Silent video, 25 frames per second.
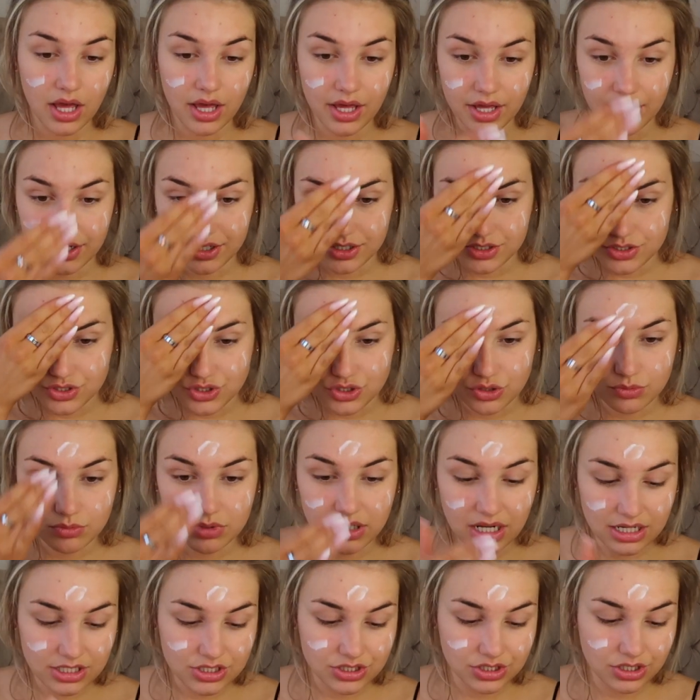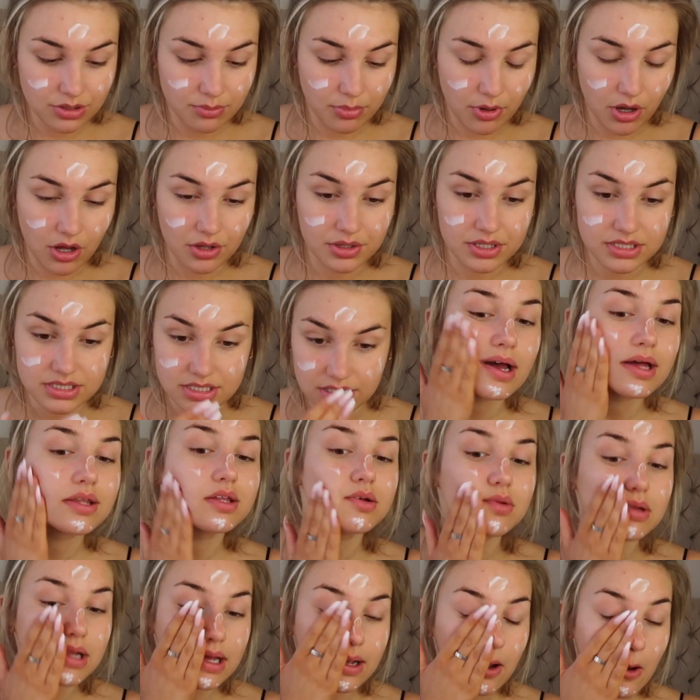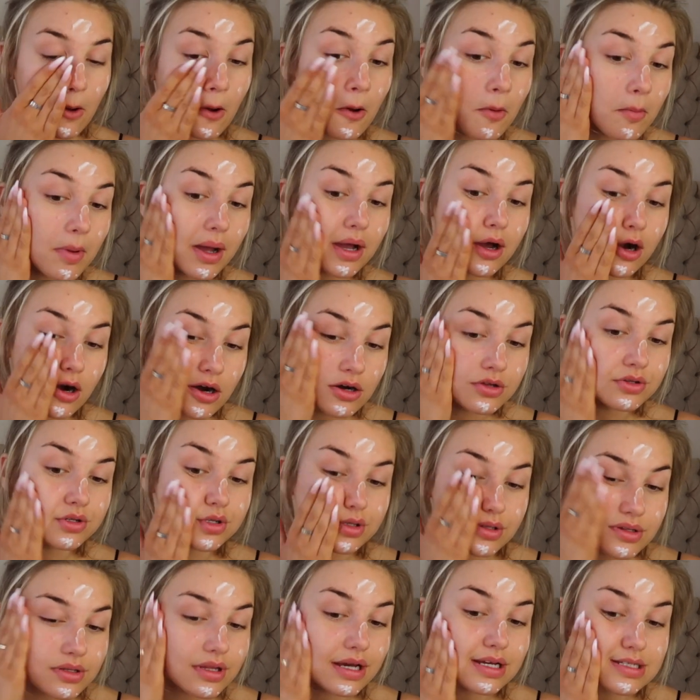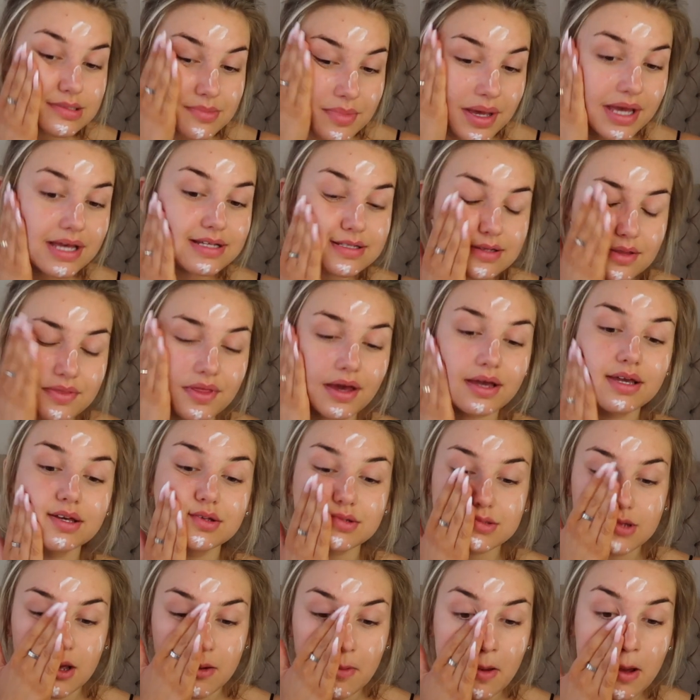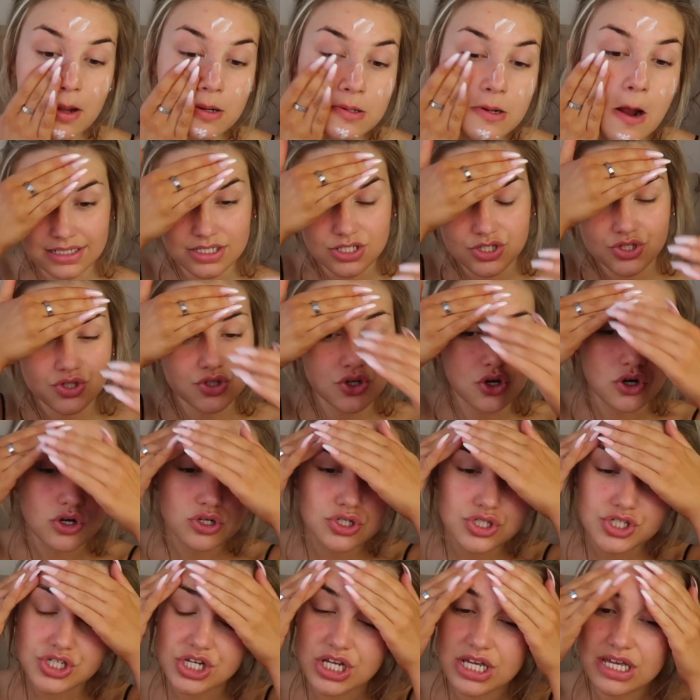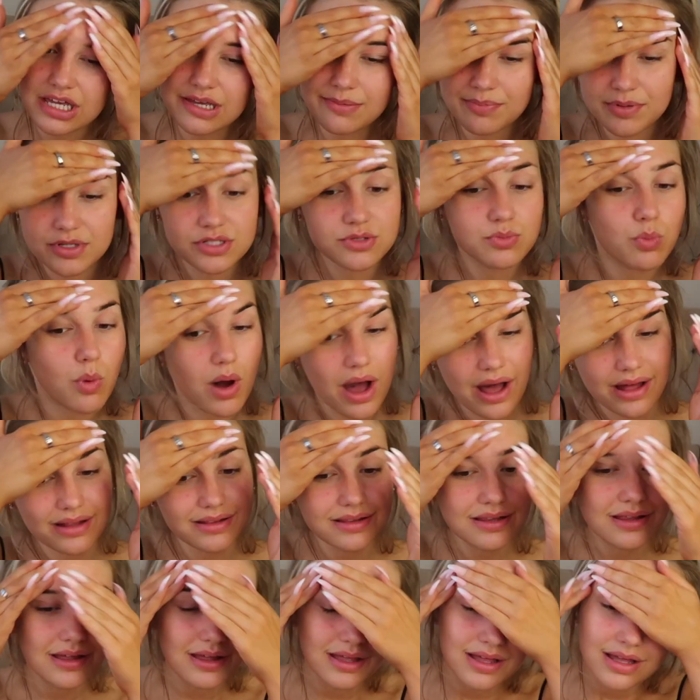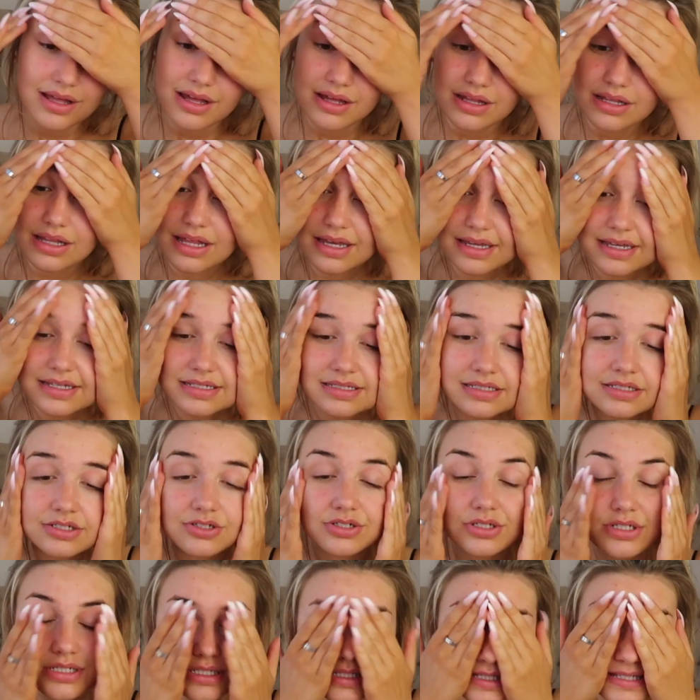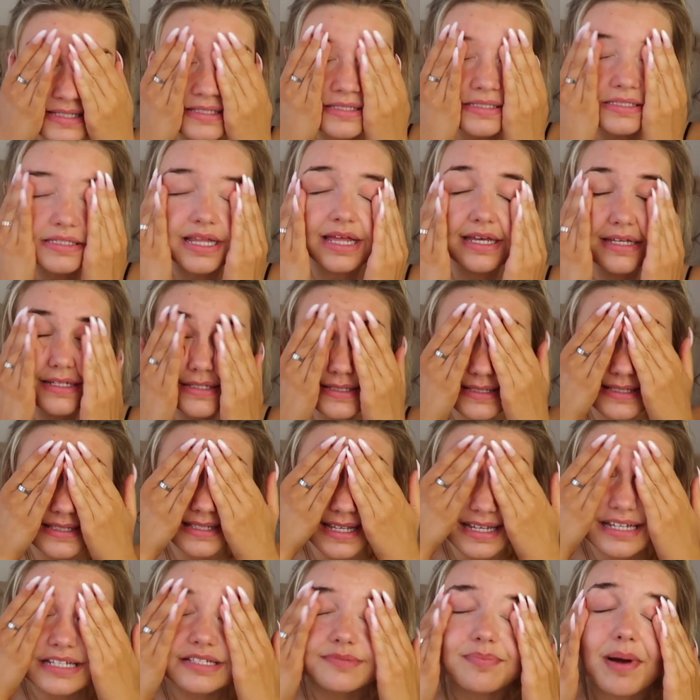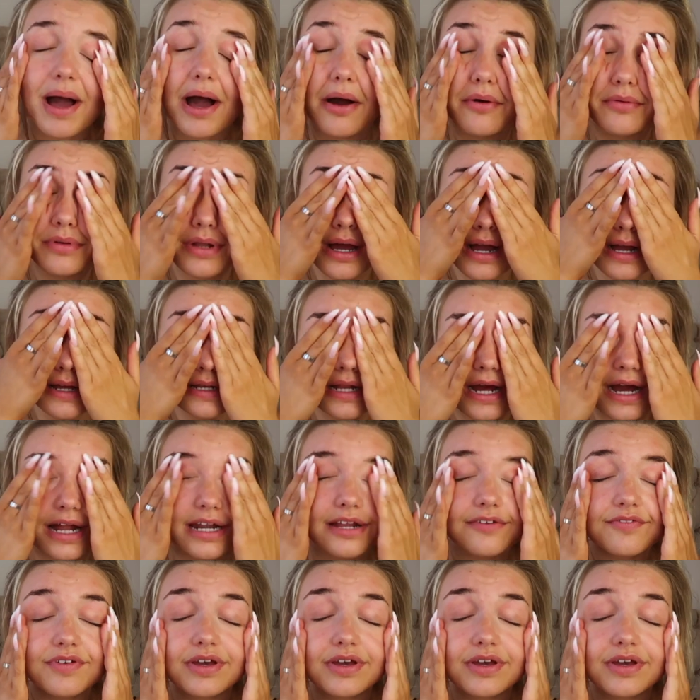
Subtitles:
and someone actually bought this and they were like, oh my god, that is amazing, thank you so much. It's so cheap as well. Like it's literally like £6.99 I